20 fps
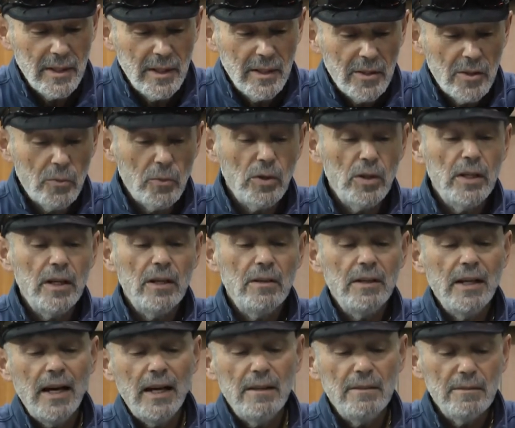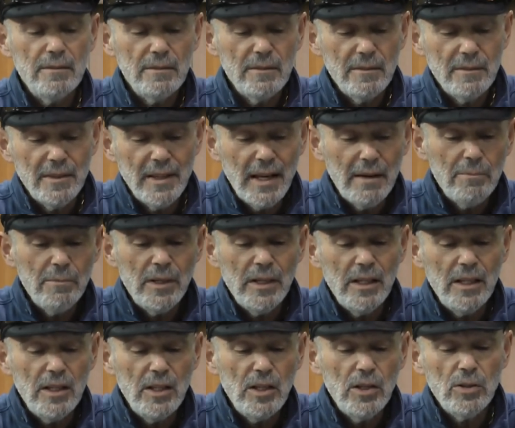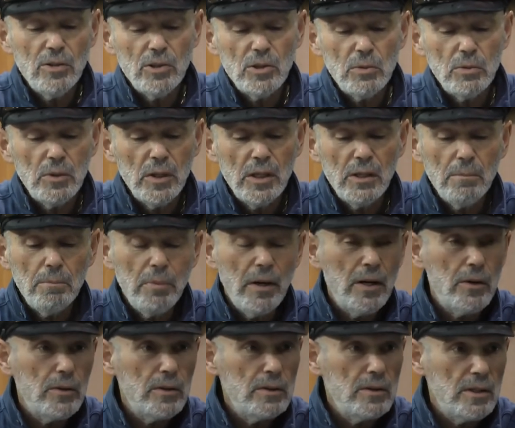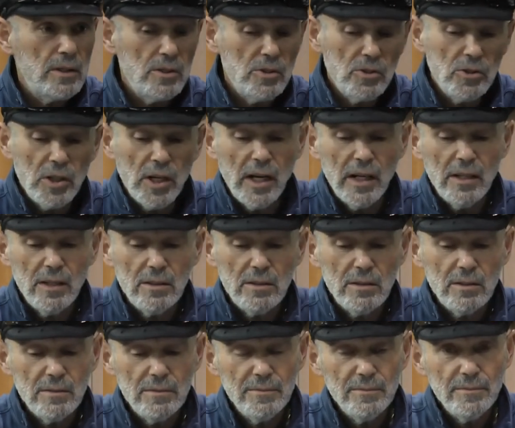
There really are not that many years between a parent and his child,